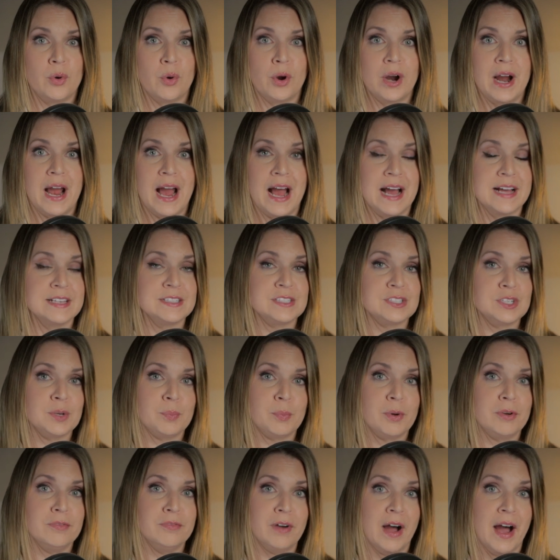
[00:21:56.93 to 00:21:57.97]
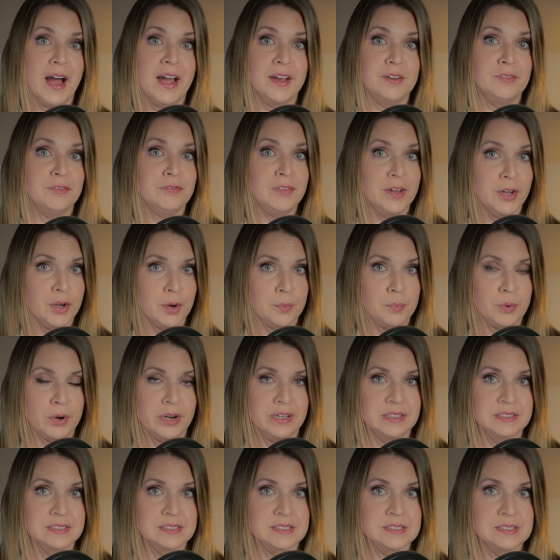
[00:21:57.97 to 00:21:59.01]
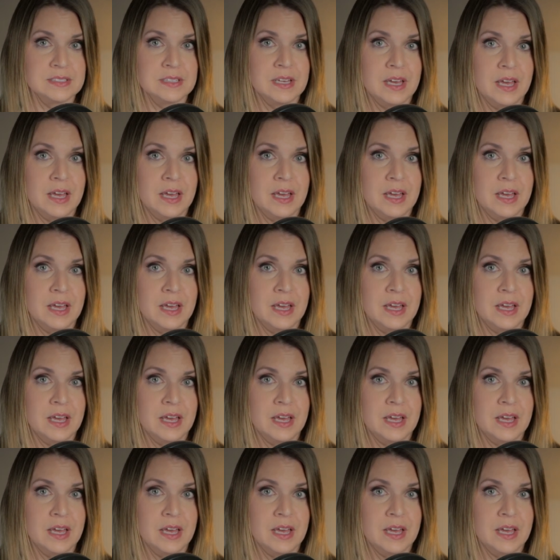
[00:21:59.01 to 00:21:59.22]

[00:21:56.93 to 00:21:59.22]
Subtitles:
or asked to provide fingerprints.